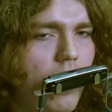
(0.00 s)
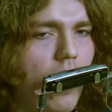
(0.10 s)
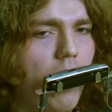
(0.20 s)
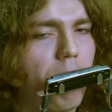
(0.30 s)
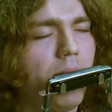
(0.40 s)

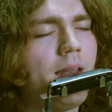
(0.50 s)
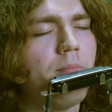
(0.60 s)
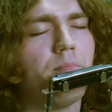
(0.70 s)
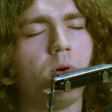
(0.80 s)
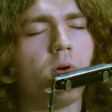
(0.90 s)
A
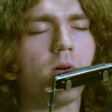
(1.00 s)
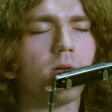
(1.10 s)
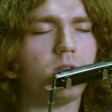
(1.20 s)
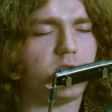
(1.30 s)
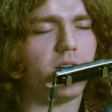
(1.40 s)
pit
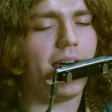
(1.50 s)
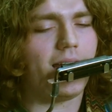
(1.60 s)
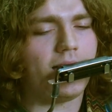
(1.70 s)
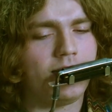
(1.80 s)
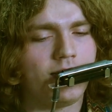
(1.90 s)
bull
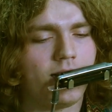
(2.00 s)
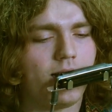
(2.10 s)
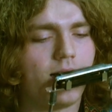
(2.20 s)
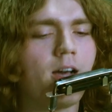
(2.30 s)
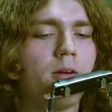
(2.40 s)
chained
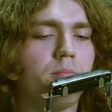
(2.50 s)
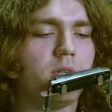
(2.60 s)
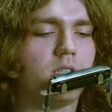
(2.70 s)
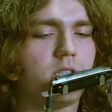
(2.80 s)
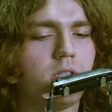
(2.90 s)
up,
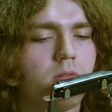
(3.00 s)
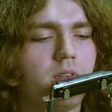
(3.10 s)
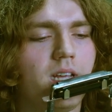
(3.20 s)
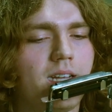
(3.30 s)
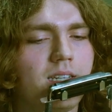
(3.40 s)
but you
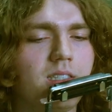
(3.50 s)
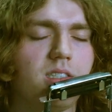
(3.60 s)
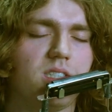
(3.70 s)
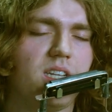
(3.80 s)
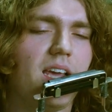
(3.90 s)
didn't
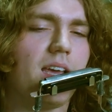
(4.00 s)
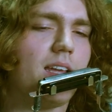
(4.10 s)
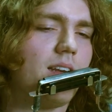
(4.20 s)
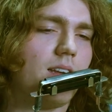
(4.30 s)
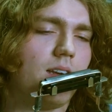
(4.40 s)
see
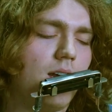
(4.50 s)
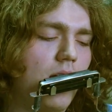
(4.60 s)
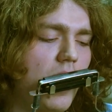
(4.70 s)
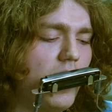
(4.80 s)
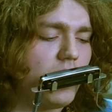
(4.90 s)
it,
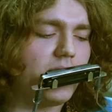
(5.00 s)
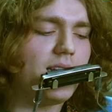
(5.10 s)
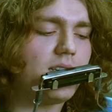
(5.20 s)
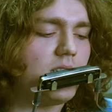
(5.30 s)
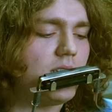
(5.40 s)

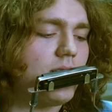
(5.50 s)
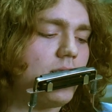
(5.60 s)
did you?